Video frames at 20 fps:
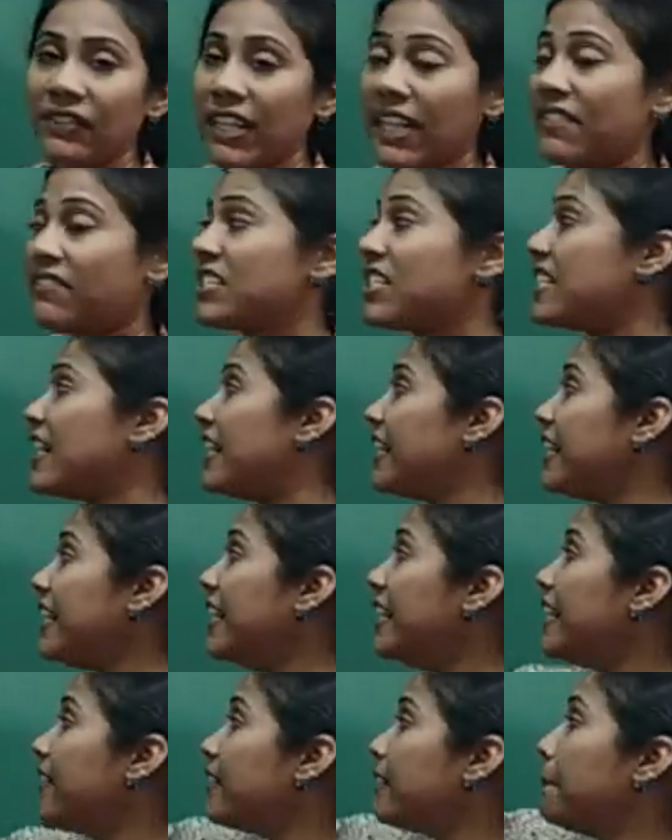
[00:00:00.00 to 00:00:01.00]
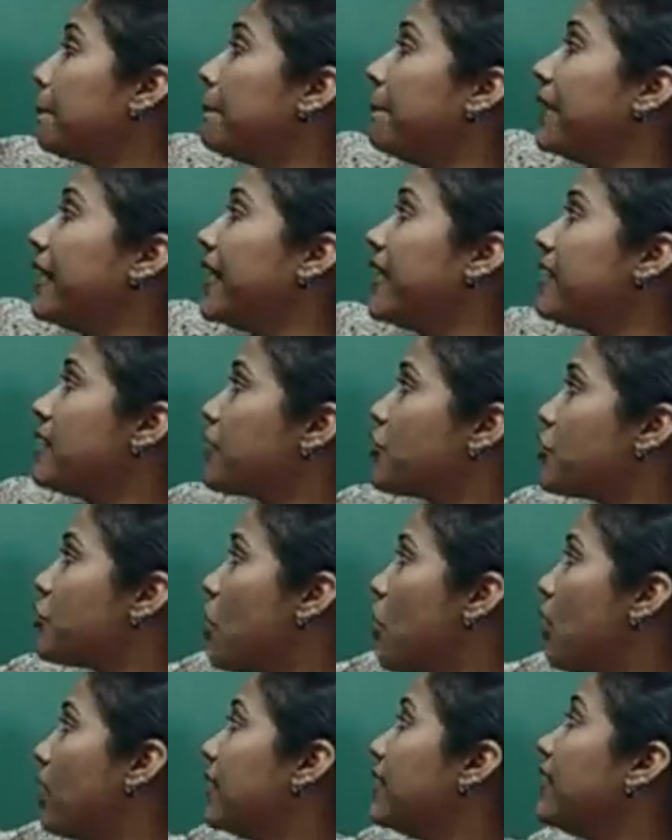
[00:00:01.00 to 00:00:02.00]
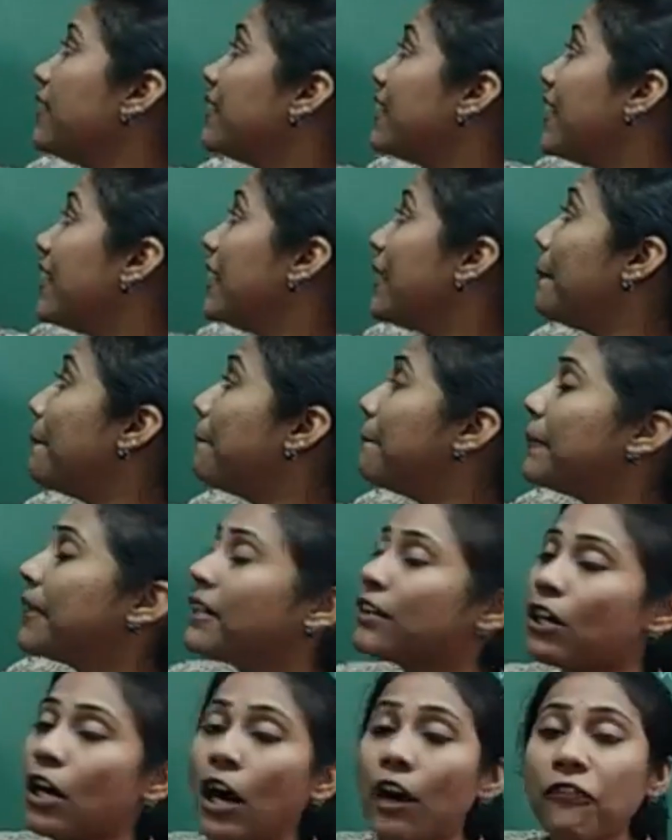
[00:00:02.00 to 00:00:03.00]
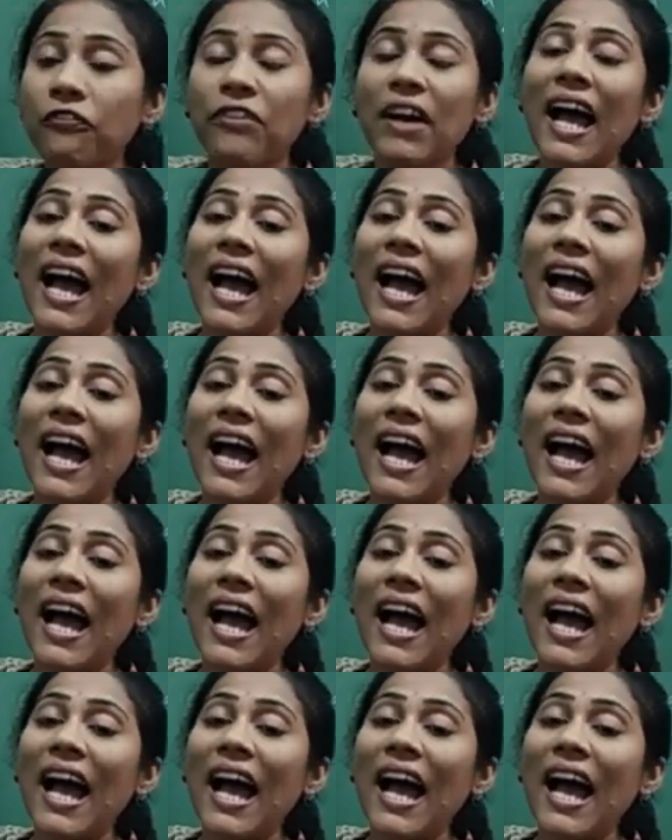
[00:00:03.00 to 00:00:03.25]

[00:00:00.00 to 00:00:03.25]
we have studied based on the number of